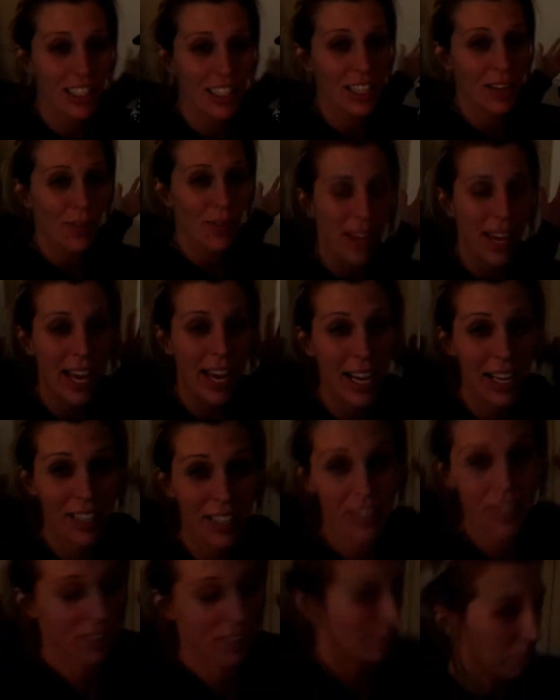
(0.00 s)
that we
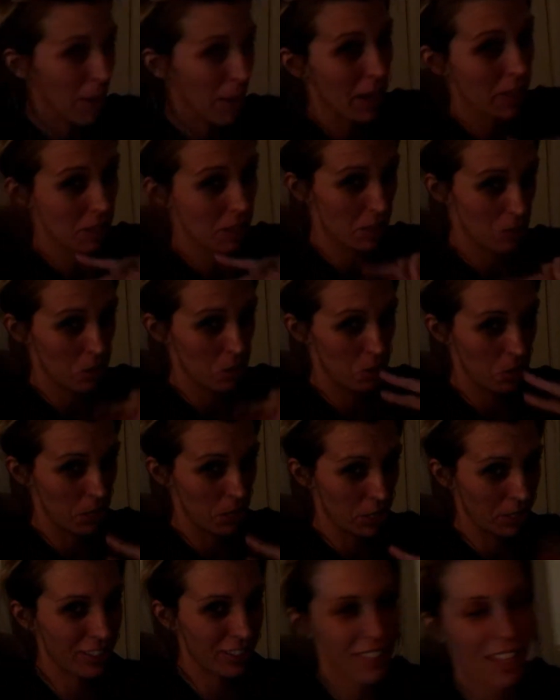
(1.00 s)
ate the past two
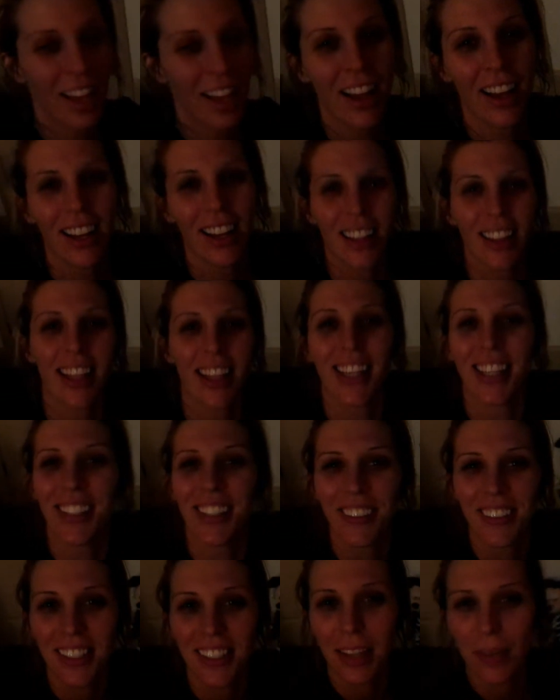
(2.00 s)
days. Thank you
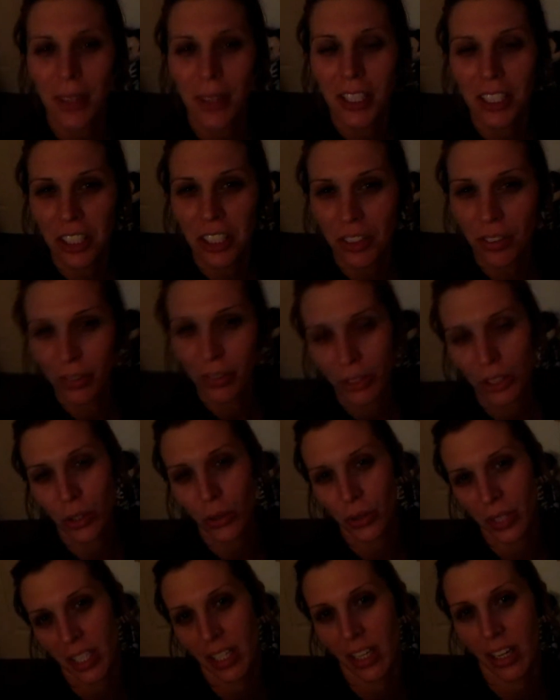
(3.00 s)
so much for
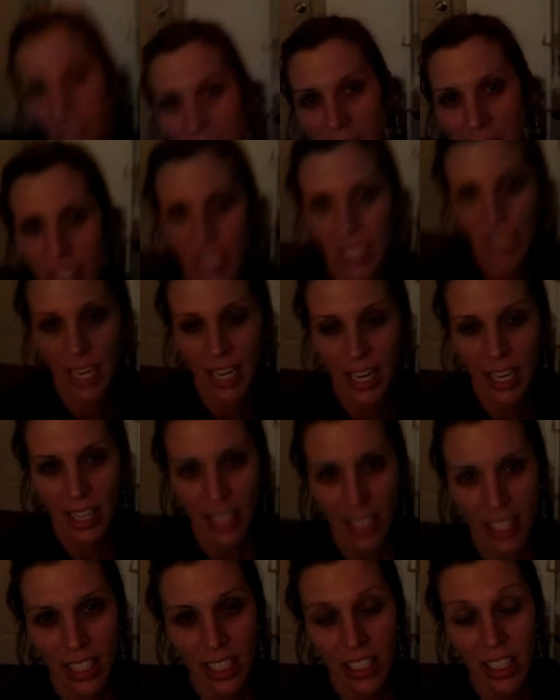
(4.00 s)
joining us
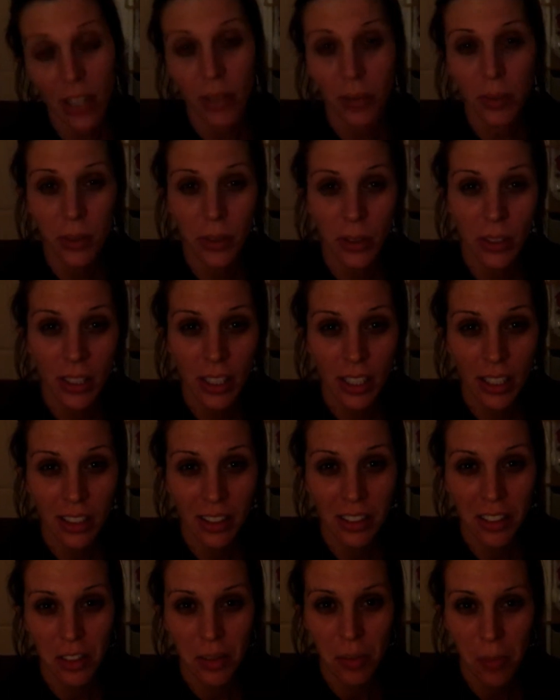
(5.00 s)
and hope to see you
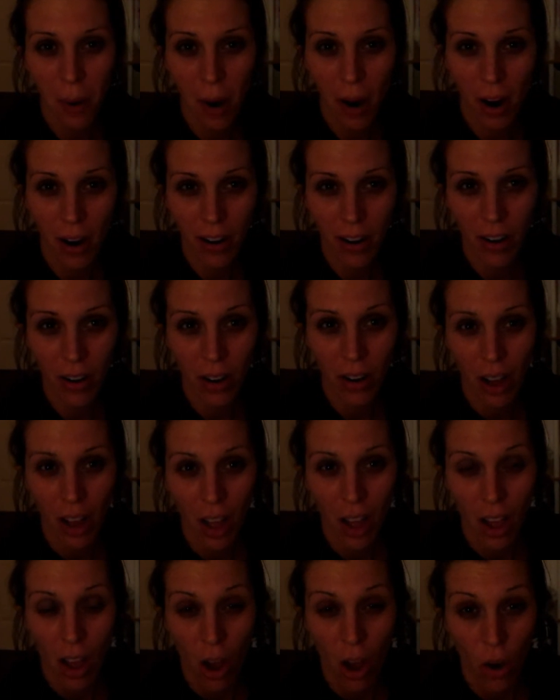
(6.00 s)
tomorrow
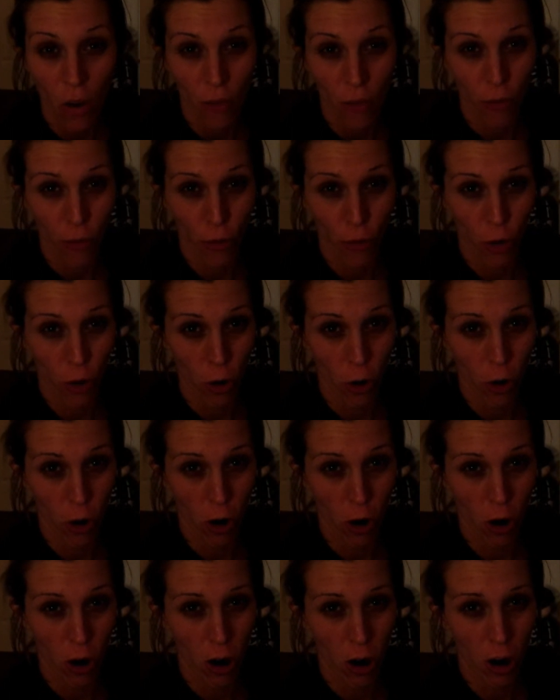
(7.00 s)
for
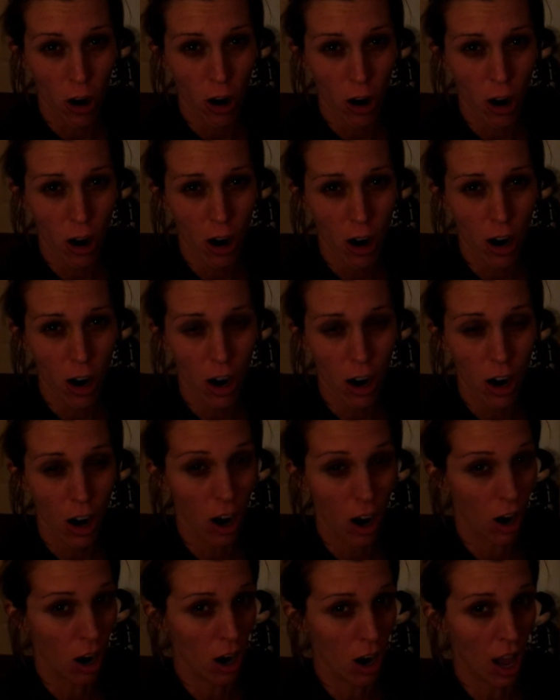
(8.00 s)

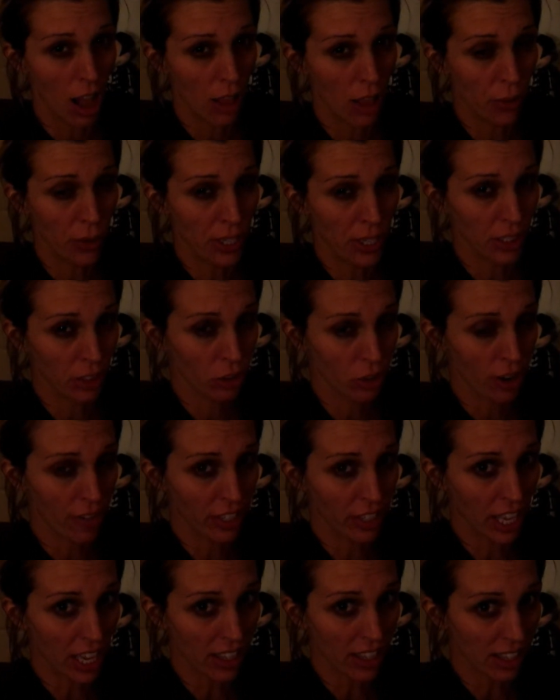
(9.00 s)
our Halloween
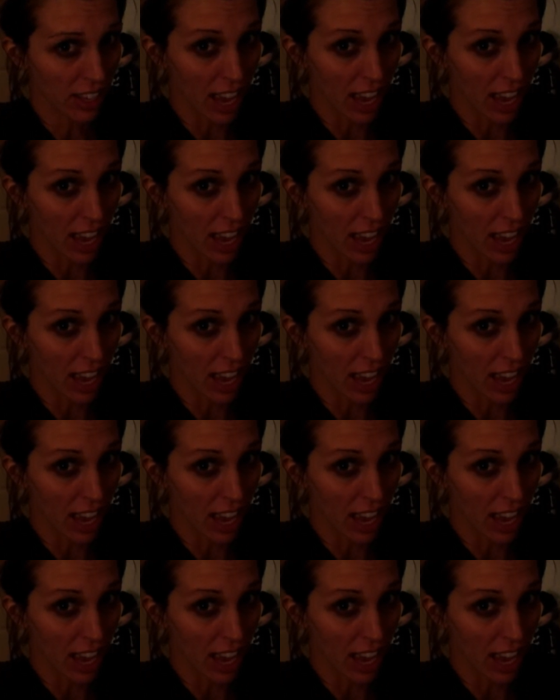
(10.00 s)
extravaganza